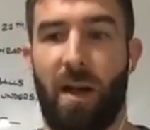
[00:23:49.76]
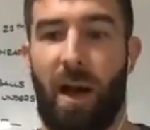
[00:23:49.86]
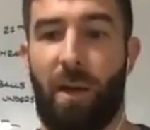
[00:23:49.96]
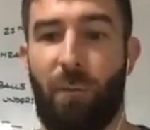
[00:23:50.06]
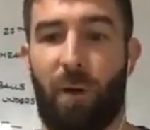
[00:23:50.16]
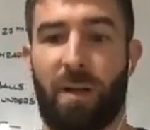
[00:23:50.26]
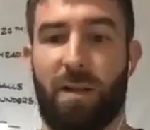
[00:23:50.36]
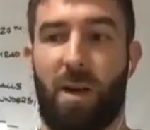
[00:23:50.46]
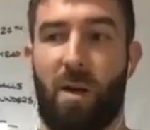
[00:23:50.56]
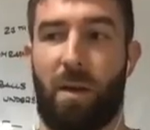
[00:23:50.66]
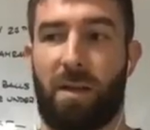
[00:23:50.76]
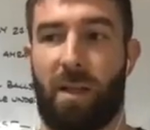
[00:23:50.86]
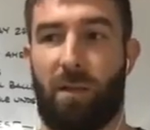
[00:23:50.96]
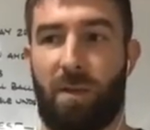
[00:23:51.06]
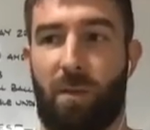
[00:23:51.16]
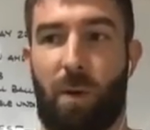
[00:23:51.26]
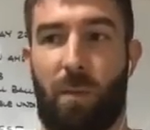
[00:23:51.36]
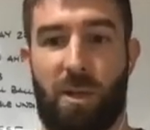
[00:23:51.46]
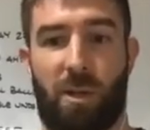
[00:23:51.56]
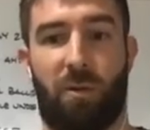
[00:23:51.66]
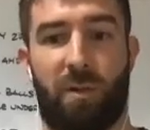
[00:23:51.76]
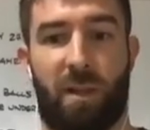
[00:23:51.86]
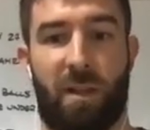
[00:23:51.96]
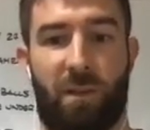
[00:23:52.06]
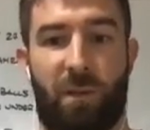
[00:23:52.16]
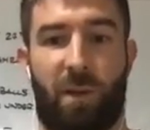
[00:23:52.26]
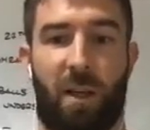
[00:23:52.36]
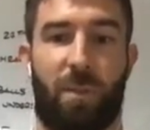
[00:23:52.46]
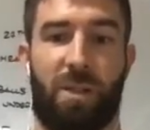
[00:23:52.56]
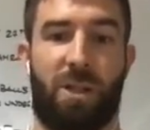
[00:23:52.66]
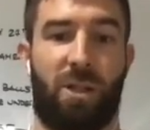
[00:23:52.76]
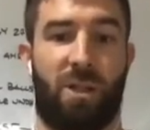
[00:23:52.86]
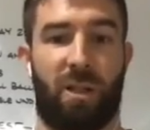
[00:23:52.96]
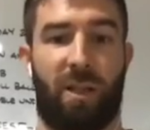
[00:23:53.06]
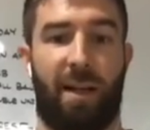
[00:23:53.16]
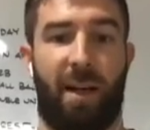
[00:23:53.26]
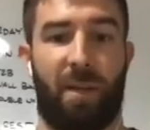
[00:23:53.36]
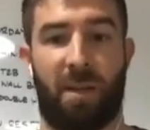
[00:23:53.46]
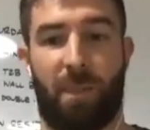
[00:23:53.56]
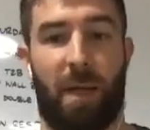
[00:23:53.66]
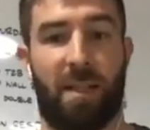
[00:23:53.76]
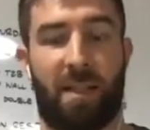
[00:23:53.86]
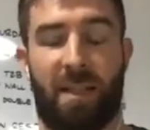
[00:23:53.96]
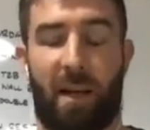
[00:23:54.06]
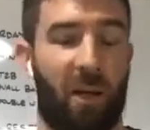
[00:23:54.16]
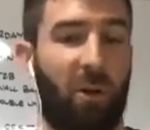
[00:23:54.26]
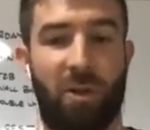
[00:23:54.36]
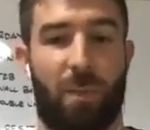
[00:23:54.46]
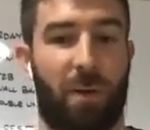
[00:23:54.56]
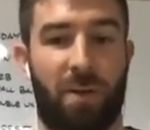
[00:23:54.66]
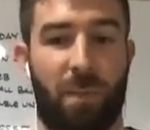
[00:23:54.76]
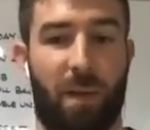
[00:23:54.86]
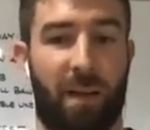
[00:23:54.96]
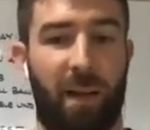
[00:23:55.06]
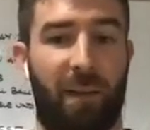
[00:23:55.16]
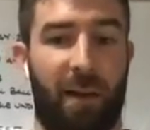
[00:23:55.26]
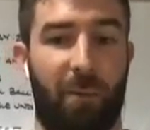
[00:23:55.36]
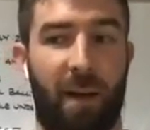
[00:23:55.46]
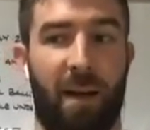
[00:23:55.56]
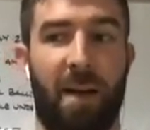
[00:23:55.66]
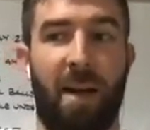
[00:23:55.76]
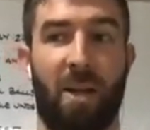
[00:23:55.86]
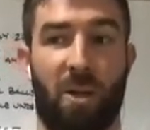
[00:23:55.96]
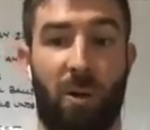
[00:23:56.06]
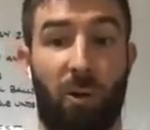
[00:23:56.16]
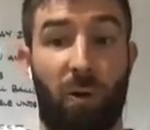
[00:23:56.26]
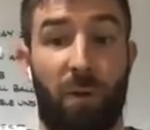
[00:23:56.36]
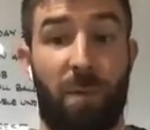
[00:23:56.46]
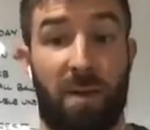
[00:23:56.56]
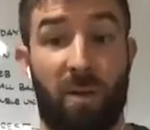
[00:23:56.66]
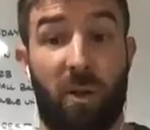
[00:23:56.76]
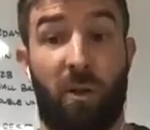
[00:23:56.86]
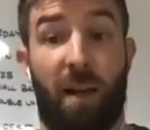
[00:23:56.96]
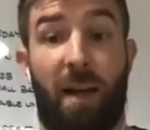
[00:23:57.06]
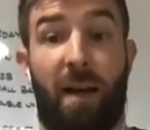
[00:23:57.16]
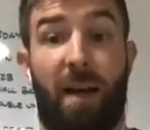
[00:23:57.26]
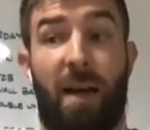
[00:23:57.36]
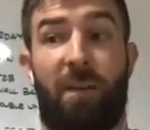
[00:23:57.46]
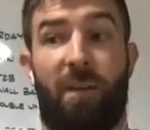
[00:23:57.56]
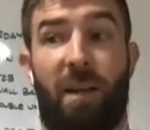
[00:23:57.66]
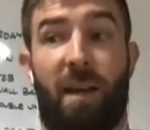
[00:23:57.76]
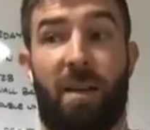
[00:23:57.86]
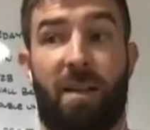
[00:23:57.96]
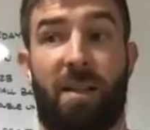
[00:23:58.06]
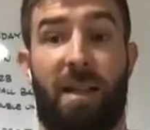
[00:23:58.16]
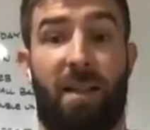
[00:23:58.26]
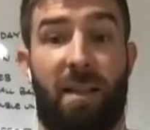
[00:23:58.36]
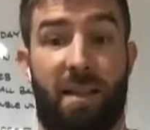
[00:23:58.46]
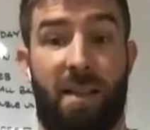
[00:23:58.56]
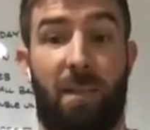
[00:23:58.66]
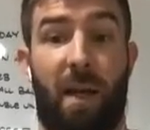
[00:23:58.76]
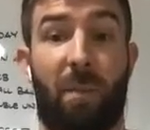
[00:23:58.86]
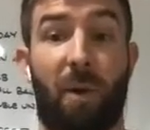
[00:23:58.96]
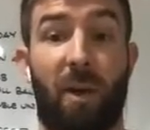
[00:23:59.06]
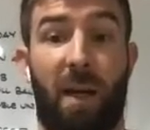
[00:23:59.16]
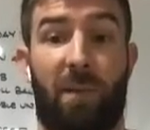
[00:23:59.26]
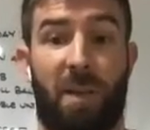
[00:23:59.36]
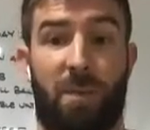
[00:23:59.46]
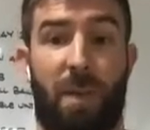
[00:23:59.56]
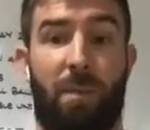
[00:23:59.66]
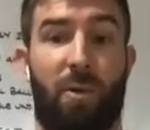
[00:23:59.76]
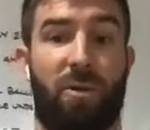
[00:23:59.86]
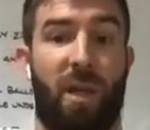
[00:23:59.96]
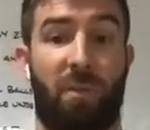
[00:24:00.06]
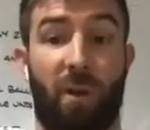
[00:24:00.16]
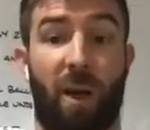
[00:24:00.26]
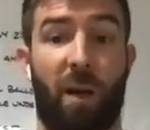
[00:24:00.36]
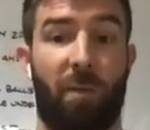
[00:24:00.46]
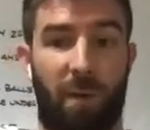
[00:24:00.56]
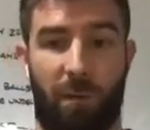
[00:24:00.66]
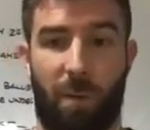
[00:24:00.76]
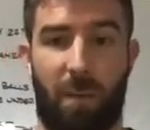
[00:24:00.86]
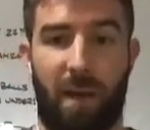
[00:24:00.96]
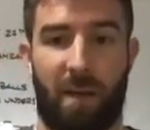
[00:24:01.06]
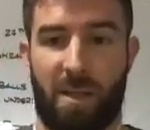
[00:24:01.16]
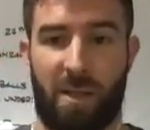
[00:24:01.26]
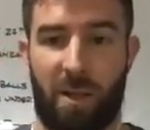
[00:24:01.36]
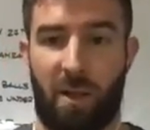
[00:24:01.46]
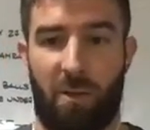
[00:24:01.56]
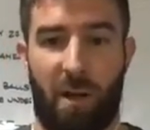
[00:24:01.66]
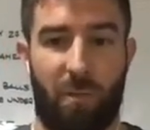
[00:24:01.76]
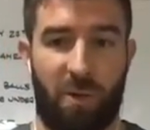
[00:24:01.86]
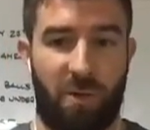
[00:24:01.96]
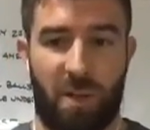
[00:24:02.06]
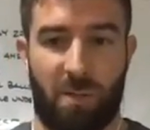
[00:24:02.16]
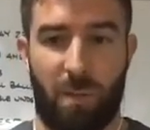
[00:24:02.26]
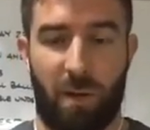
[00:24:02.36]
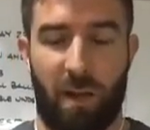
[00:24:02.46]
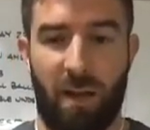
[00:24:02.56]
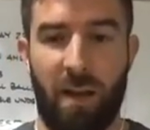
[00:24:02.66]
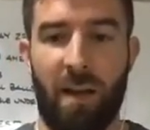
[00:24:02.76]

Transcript: I'm volunteering myself to put my shoulders into funky positions at dynamic paces that are not supposed to be done that way. So in order for me to do that, I have to understand and accept that I'm going to have to spend more time recovering from that because it's going to create more stress on my body.